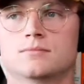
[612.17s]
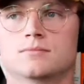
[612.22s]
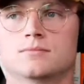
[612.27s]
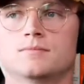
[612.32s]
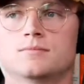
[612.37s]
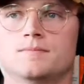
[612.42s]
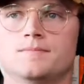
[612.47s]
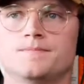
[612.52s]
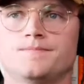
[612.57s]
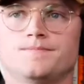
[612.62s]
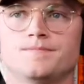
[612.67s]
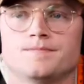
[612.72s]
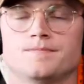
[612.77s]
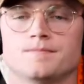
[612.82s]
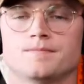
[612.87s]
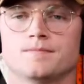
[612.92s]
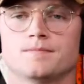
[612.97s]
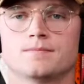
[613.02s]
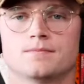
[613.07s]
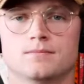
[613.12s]

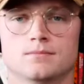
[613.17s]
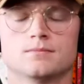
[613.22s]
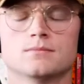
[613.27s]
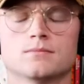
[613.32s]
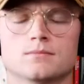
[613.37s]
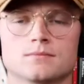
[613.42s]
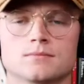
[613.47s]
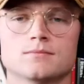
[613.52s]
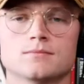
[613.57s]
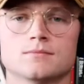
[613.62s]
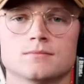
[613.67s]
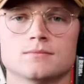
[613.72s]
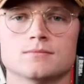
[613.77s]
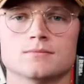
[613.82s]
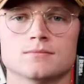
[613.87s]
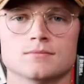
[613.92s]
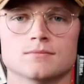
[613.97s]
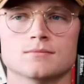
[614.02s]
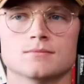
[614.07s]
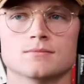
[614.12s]

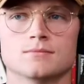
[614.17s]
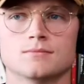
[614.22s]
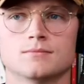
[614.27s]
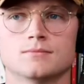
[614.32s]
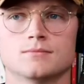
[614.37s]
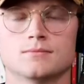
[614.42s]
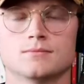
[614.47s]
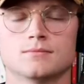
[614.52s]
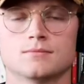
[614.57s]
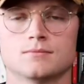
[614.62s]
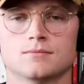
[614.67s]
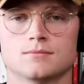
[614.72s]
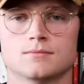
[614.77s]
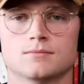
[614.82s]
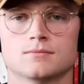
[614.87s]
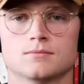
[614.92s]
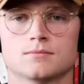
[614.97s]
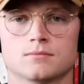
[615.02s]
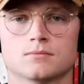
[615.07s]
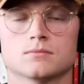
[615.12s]

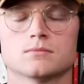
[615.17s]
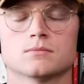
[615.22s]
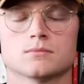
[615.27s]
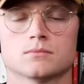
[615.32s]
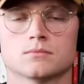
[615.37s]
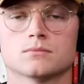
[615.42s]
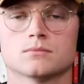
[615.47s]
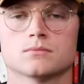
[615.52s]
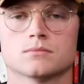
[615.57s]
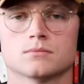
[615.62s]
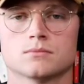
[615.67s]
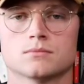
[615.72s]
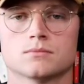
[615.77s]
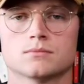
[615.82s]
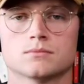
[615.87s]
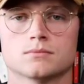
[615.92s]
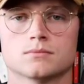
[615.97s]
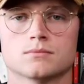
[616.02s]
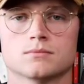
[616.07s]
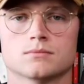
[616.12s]

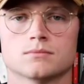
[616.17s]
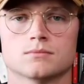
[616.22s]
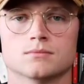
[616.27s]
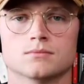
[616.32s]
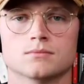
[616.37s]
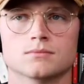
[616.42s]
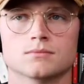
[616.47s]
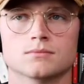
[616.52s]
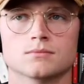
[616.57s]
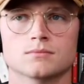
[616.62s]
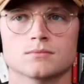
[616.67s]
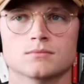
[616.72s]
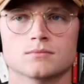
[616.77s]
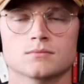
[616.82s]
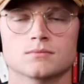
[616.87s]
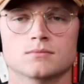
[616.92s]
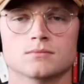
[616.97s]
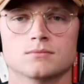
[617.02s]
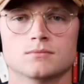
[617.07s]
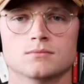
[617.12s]

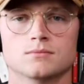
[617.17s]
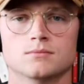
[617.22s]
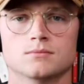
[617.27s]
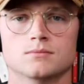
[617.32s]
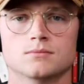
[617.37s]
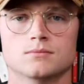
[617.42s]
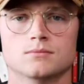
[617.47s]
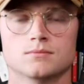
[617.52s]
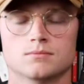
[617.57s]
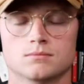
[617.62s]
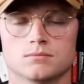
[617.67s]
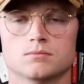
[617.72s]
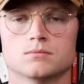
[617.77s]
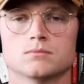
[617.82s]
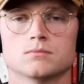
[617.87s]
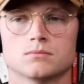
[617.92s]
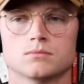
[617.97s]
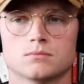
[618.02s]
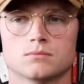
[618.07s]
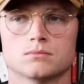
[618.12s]

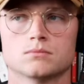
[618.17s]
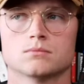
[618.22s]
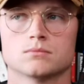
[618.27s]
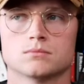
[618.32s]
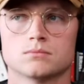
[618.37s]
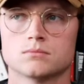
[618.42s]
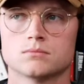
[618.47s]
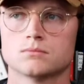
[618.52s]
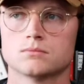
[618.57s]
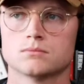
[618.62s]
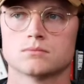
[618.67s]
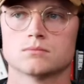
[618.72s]
(silent)